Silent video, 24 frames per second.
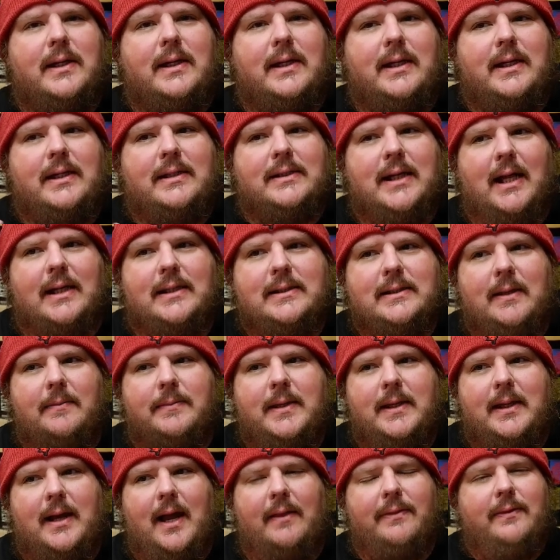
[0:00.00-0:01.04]
it is not
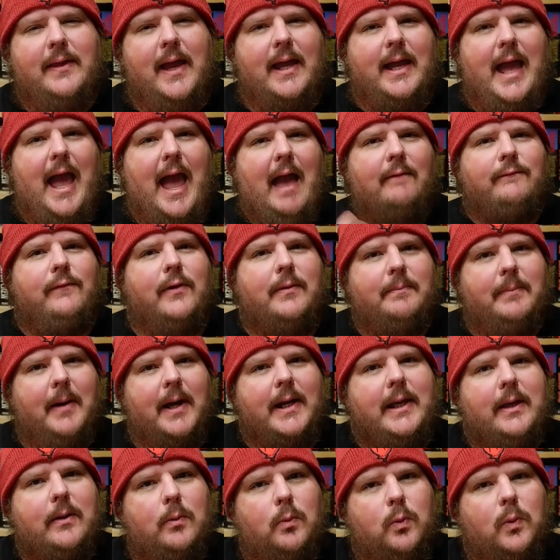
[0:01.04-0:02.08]
something that I think
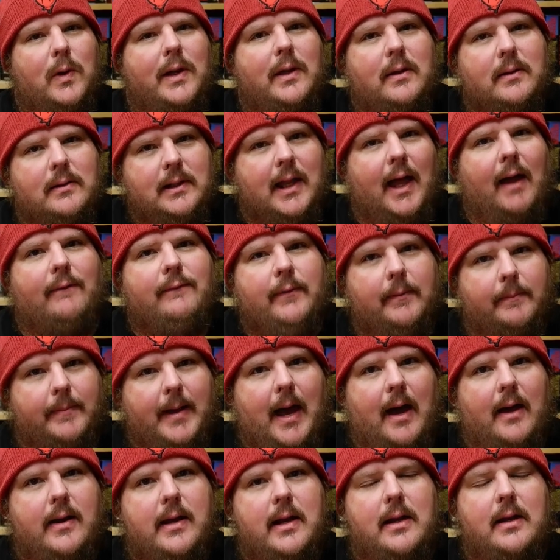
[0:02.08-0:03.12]
everybody will love
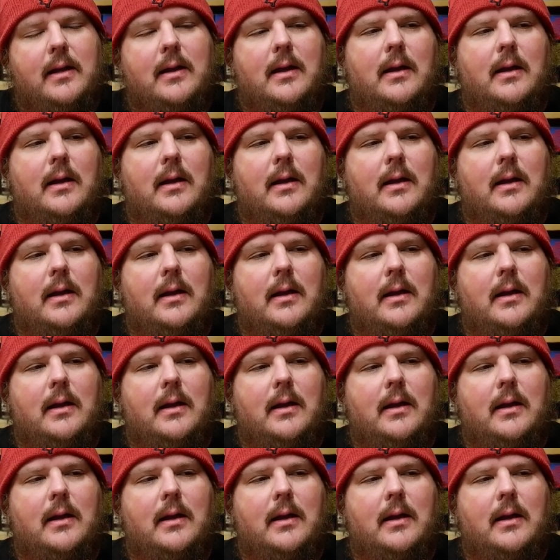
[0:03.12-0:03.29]
about it.